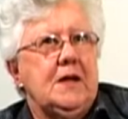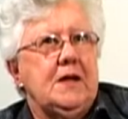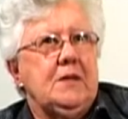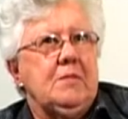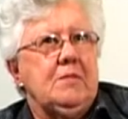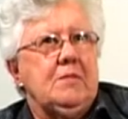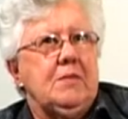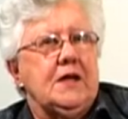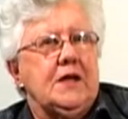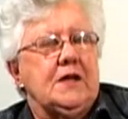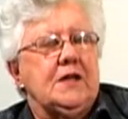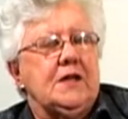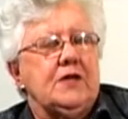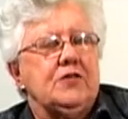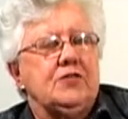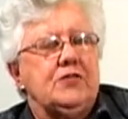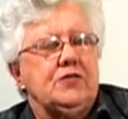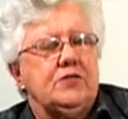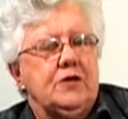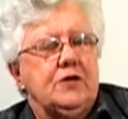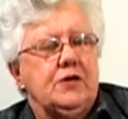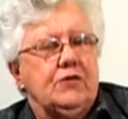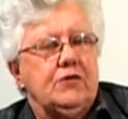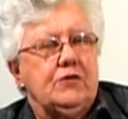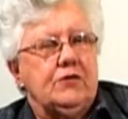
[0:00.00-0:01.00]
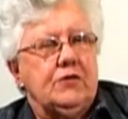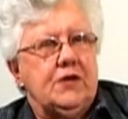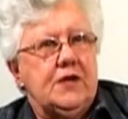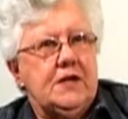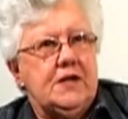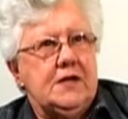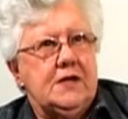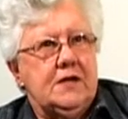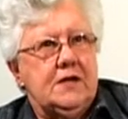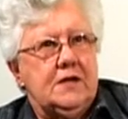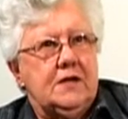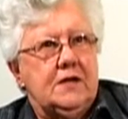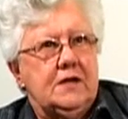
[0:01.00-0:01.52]
but
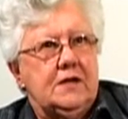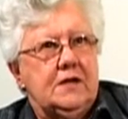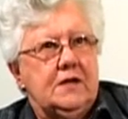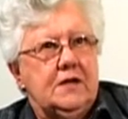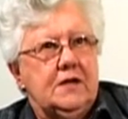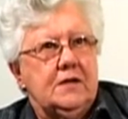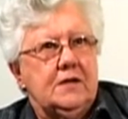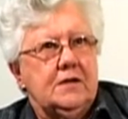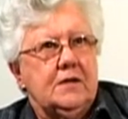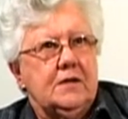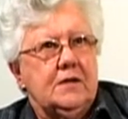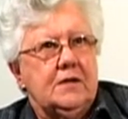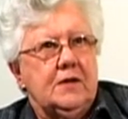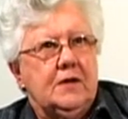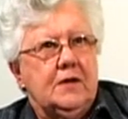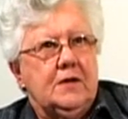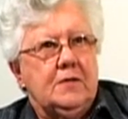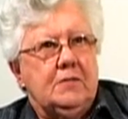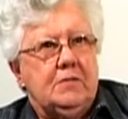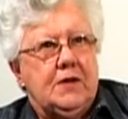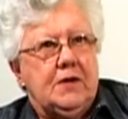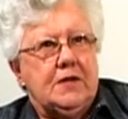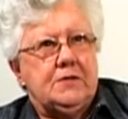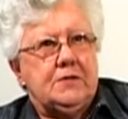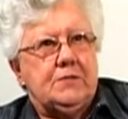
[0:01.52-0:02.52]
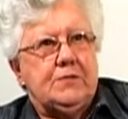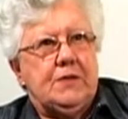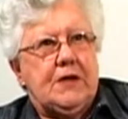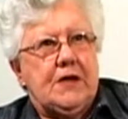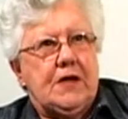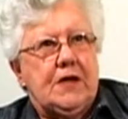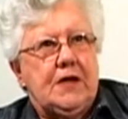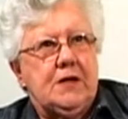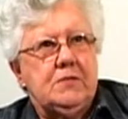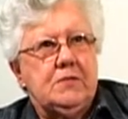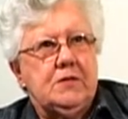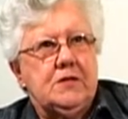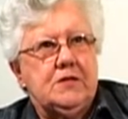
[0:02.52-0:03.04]
theoretical, but to be
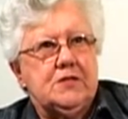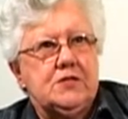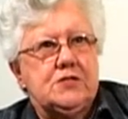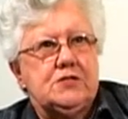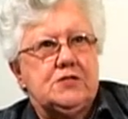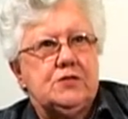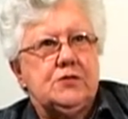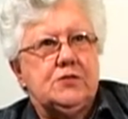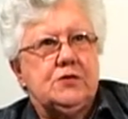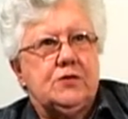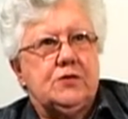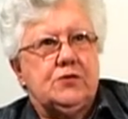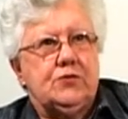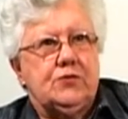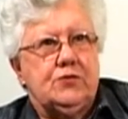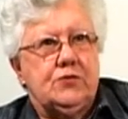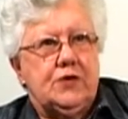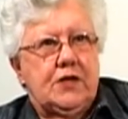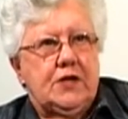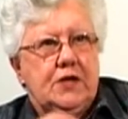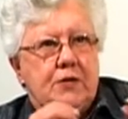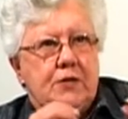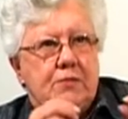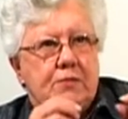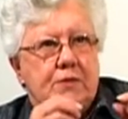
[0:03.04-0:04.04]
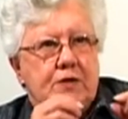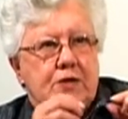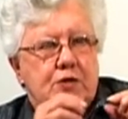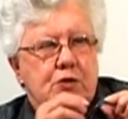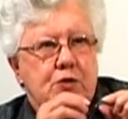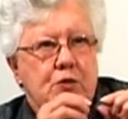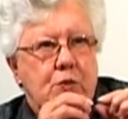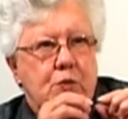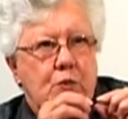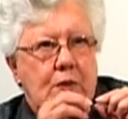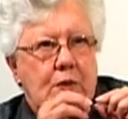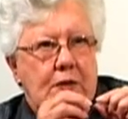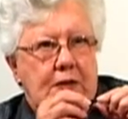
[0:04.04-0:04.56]
able to read
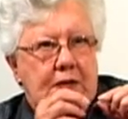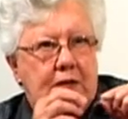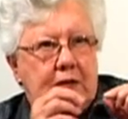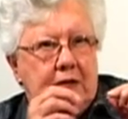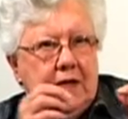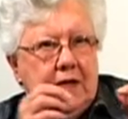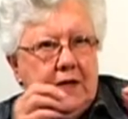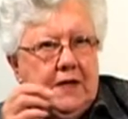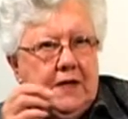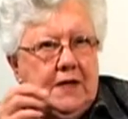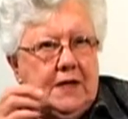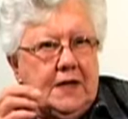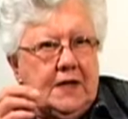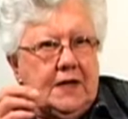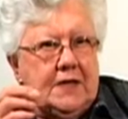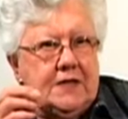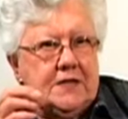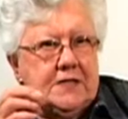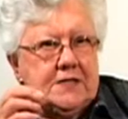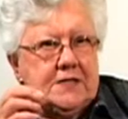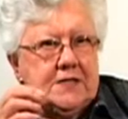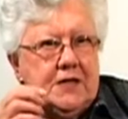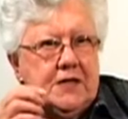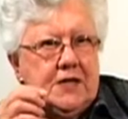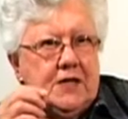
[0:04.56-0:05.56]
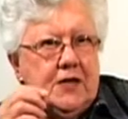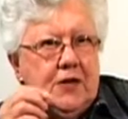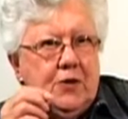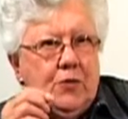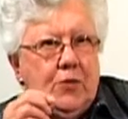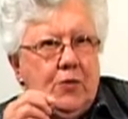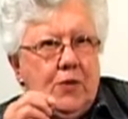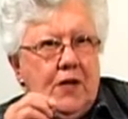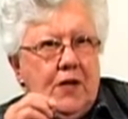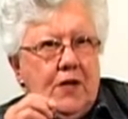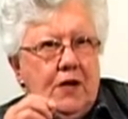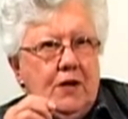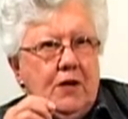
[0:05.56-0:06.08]
between the lines
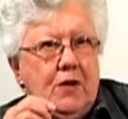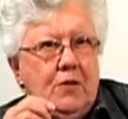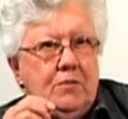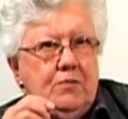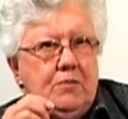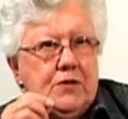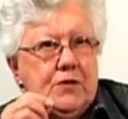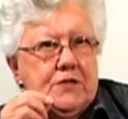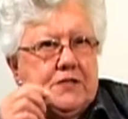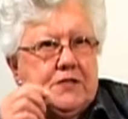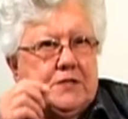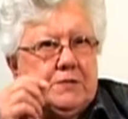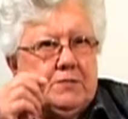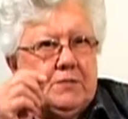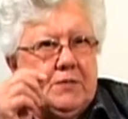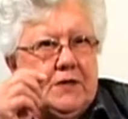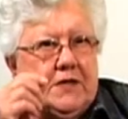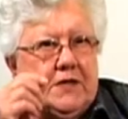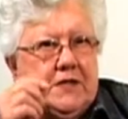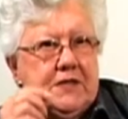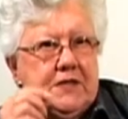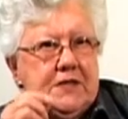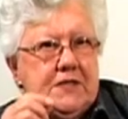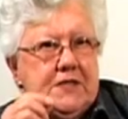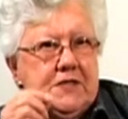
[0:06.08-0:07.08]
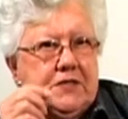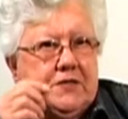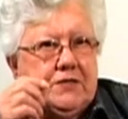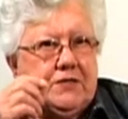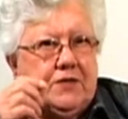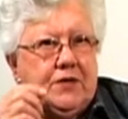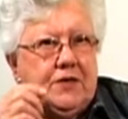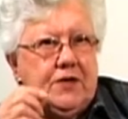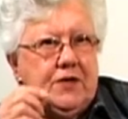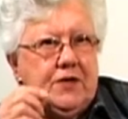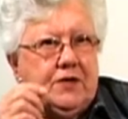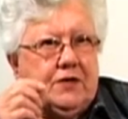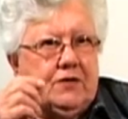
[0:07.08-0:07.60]
where are possibilities
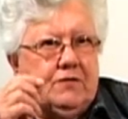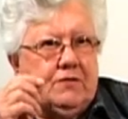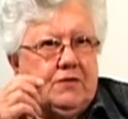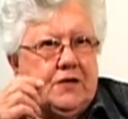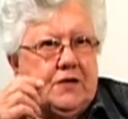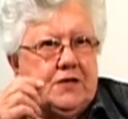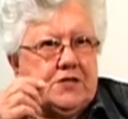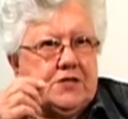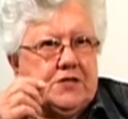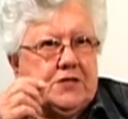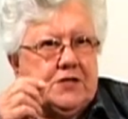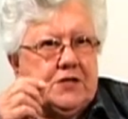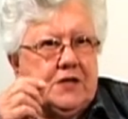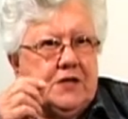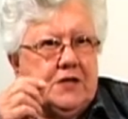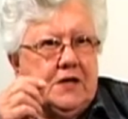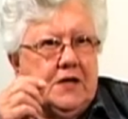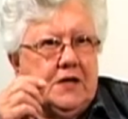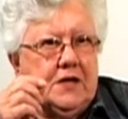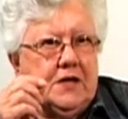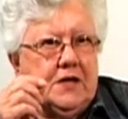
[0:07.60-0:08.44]
for innovation,